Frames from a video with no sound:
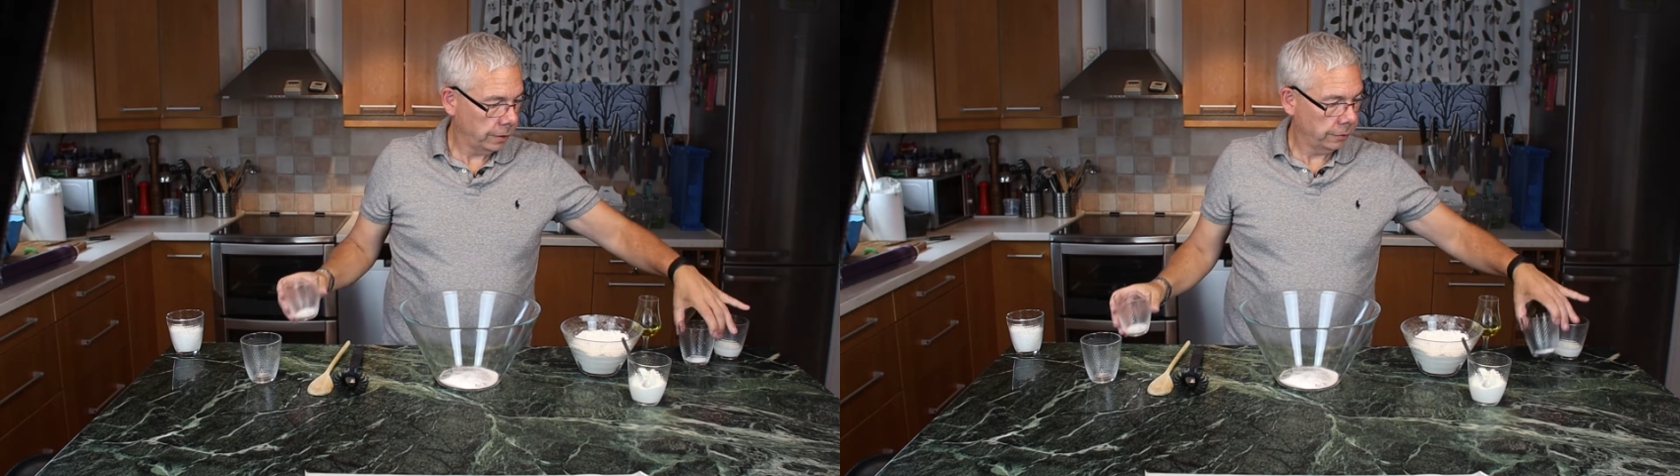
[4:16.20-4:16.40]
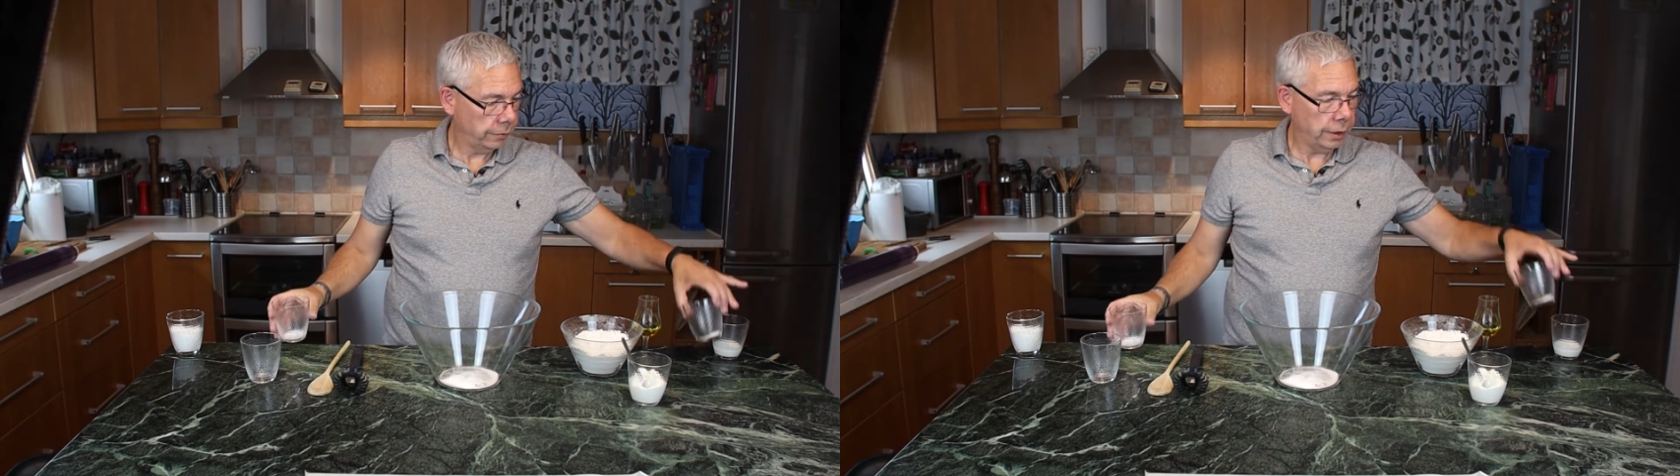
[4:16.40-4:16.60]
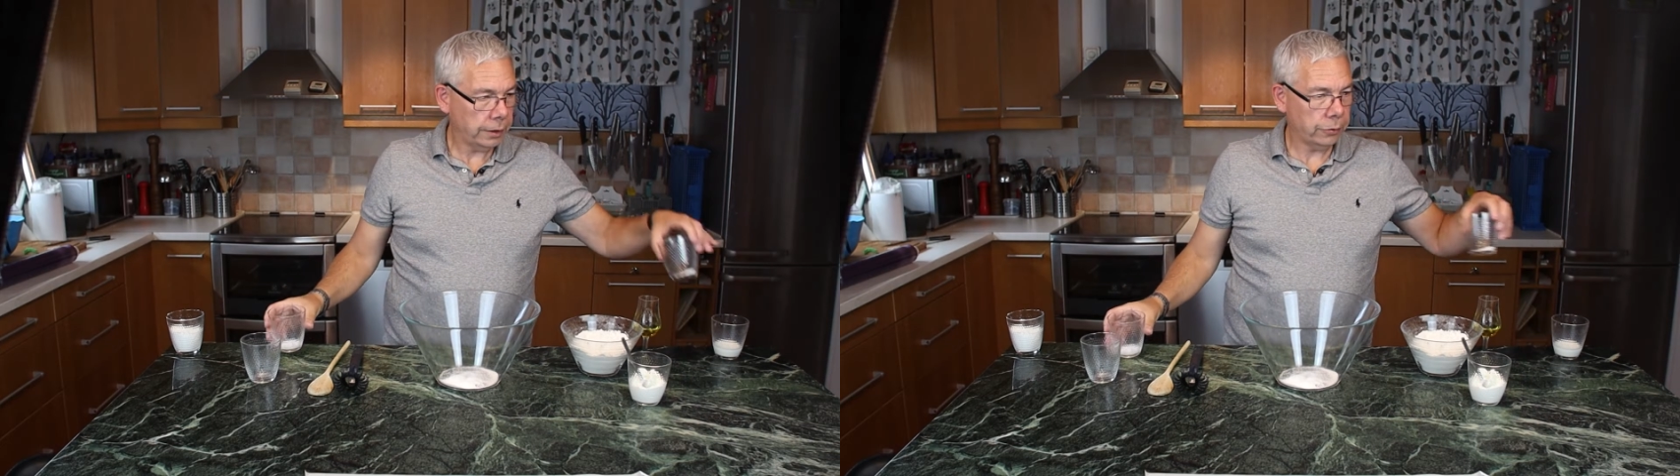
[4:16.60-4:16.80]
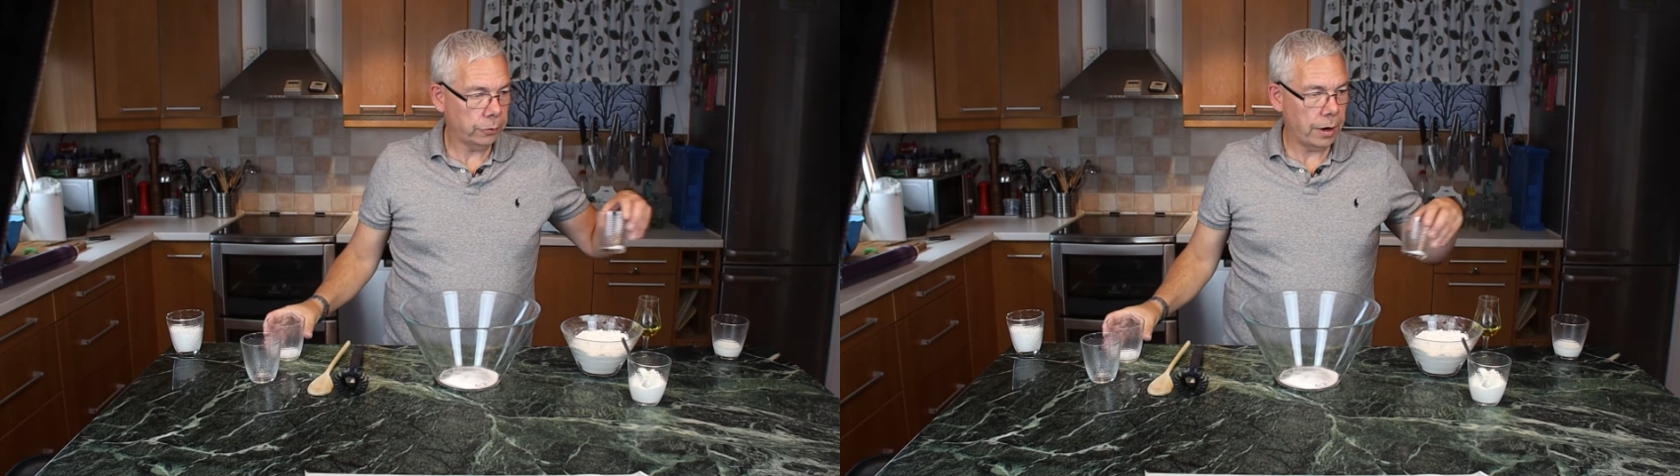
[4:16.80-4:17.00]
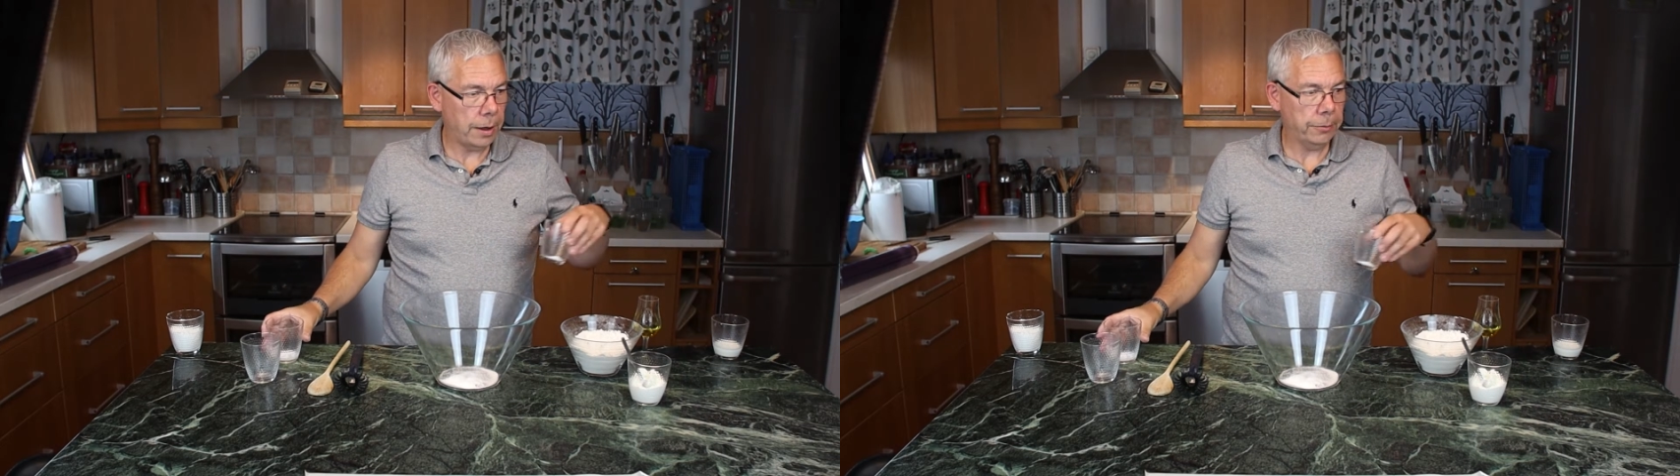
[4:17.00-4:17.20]
6
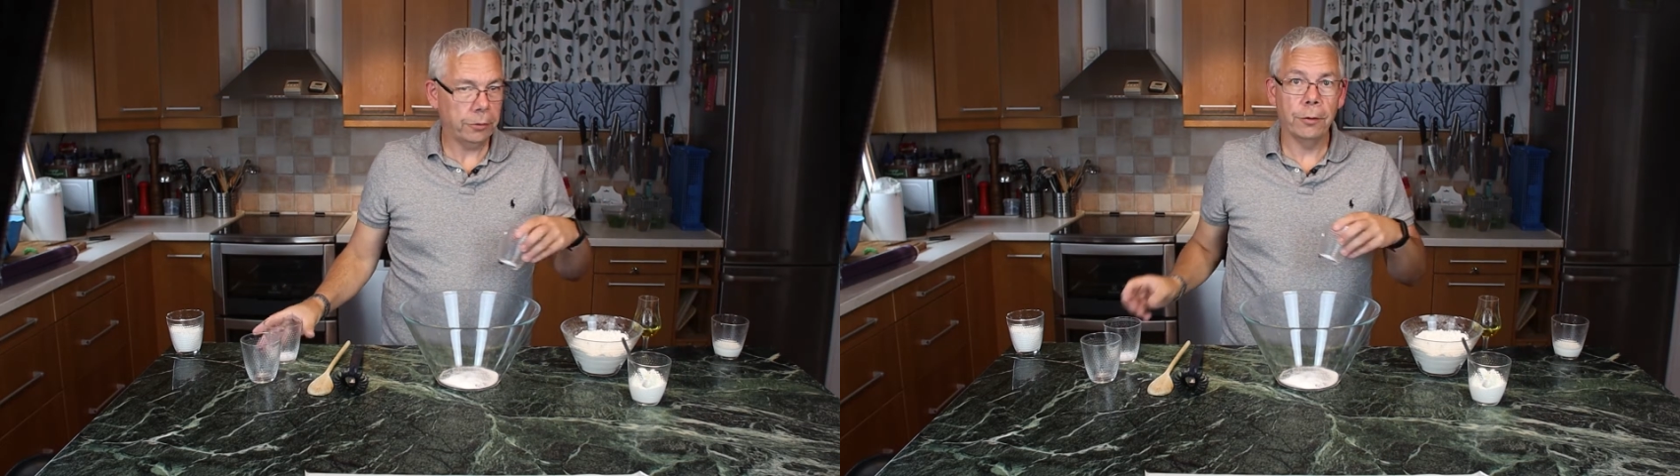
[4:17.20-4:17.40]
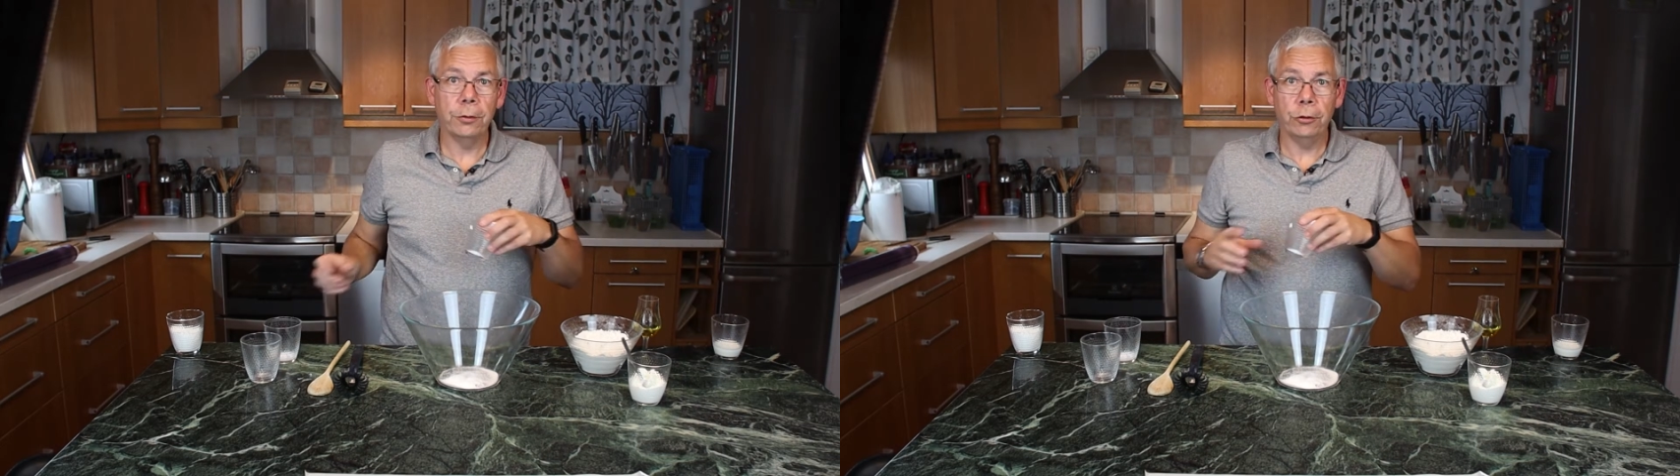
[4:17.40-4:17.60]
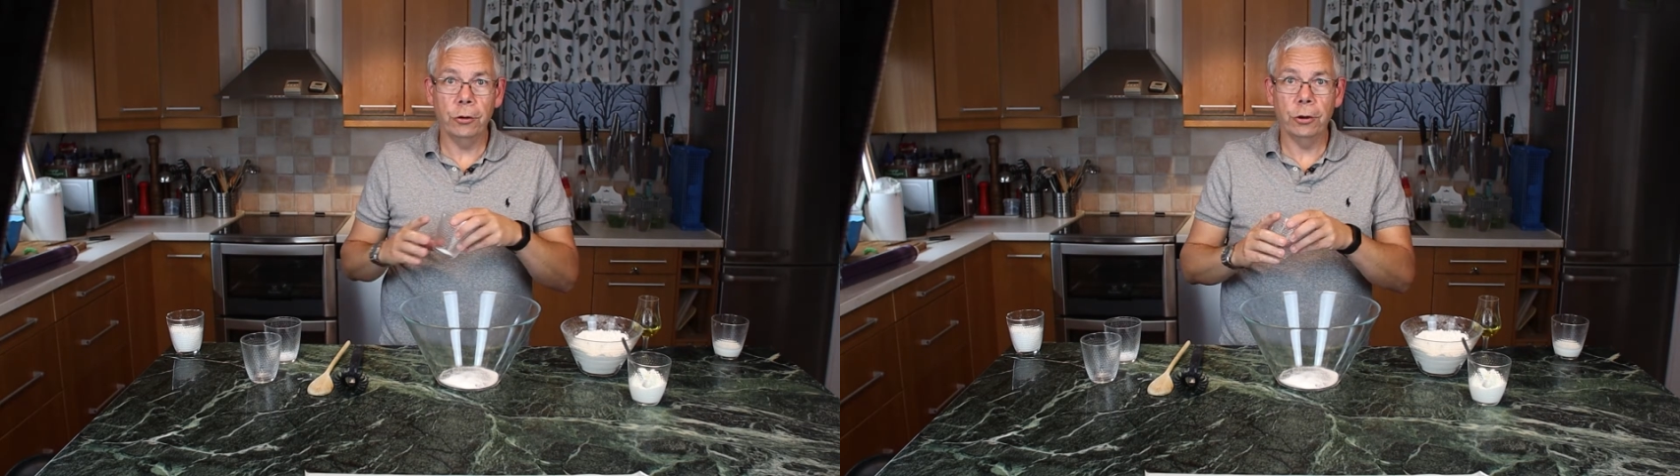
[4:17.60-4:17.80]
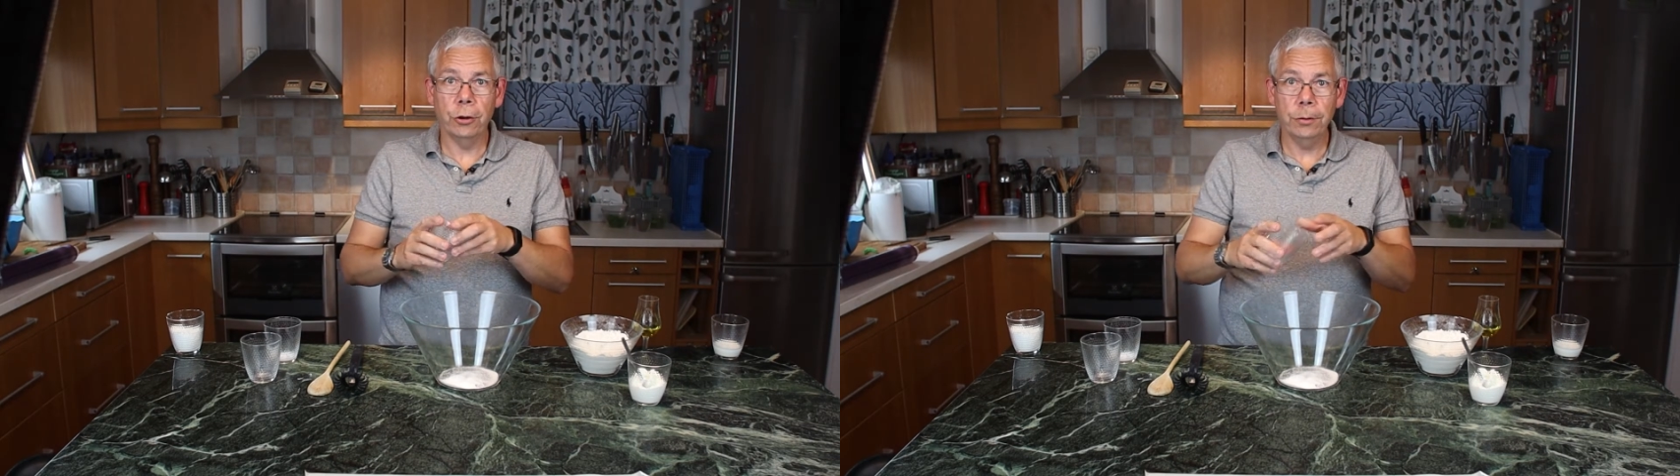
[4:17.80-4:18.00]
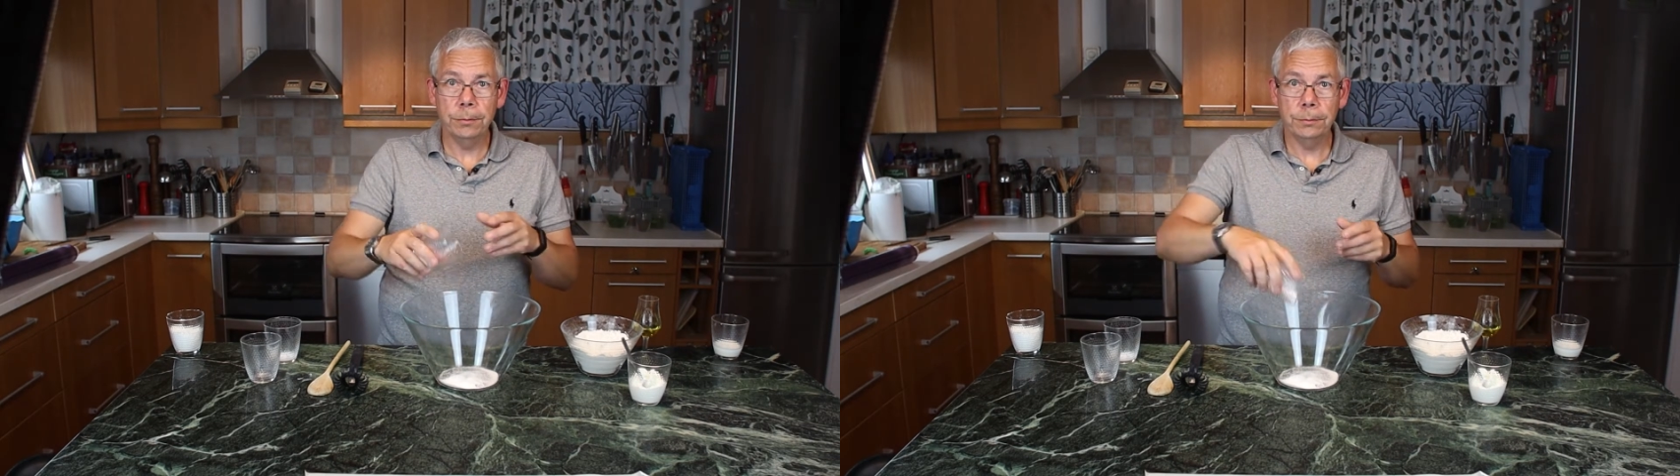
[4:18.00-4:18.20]
grams of
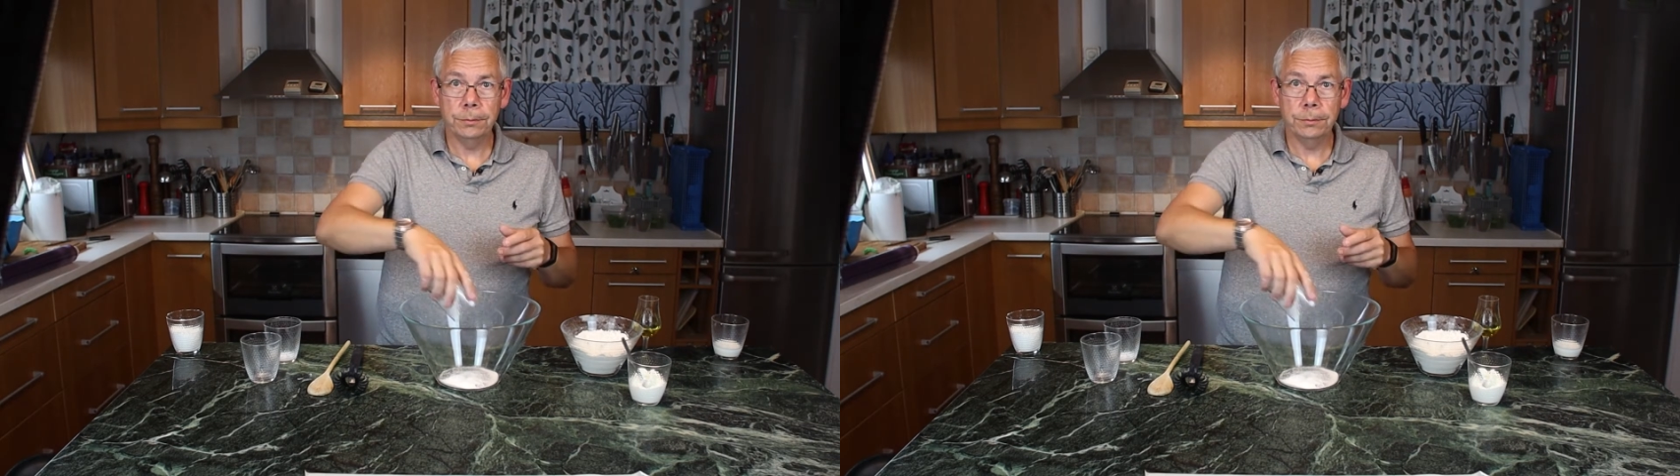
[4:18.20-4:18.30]
sugar.